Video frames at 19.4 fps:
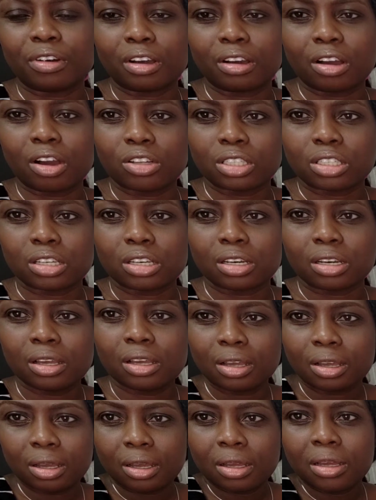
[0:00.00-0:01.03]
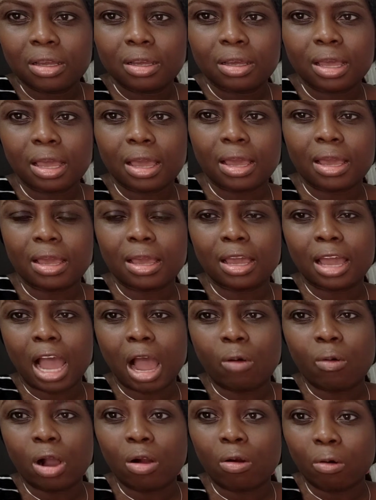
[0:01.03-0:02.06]
gotten
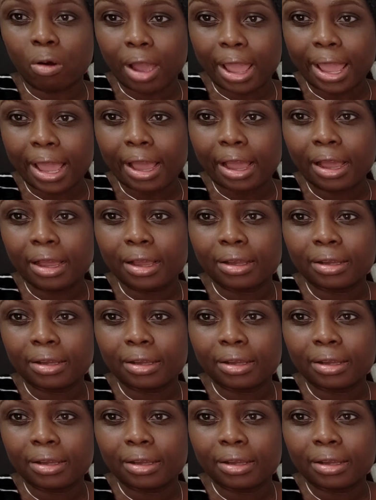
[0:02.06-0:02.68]
our gouyei.